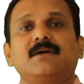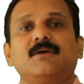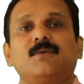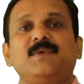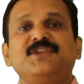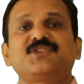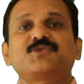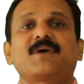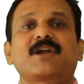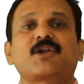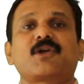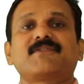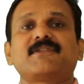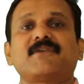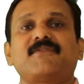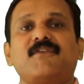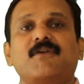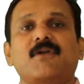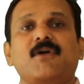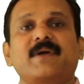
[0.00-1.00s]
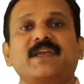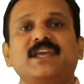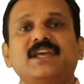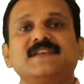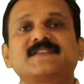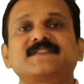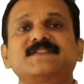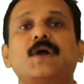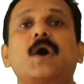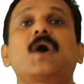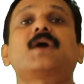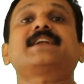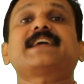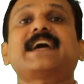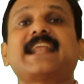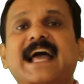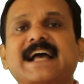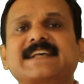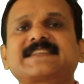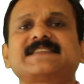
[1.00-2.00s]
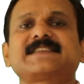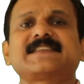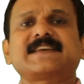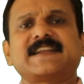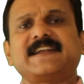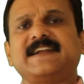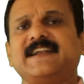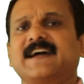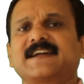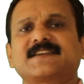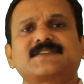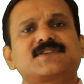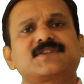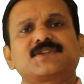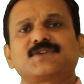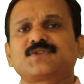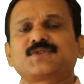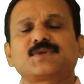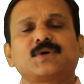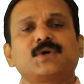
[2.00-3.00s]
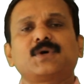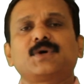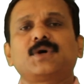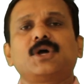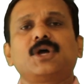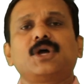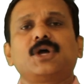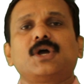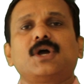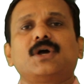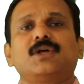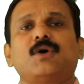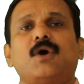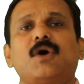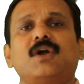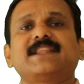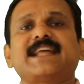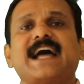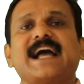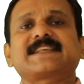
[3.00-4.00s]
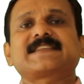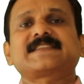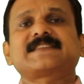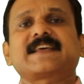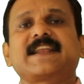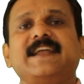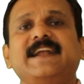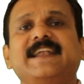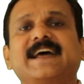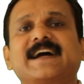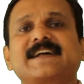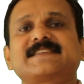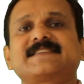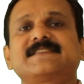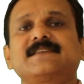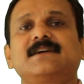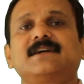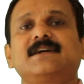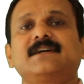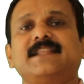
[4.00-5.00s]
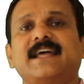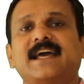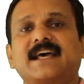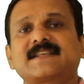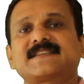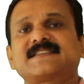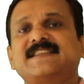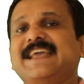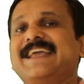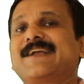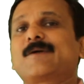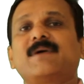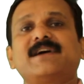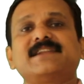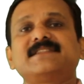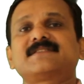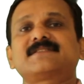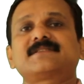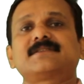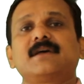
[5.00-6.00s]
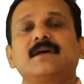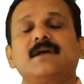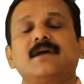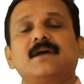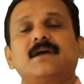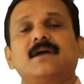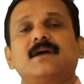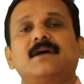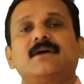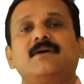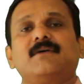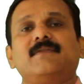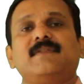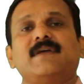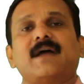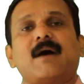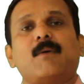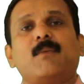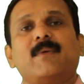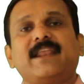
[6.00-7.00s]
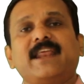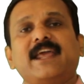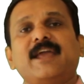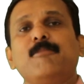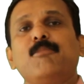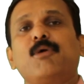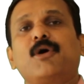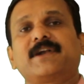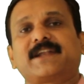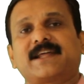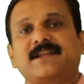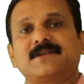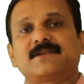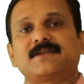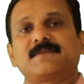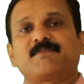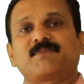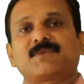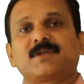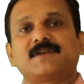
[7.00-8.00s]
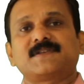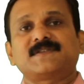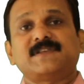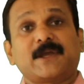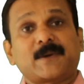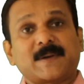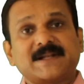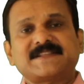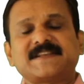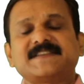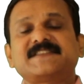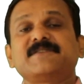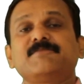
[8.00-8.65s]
which one of the following is not an accessory duct. So all the accessory ducts, their sequence, they are very important. Sequence is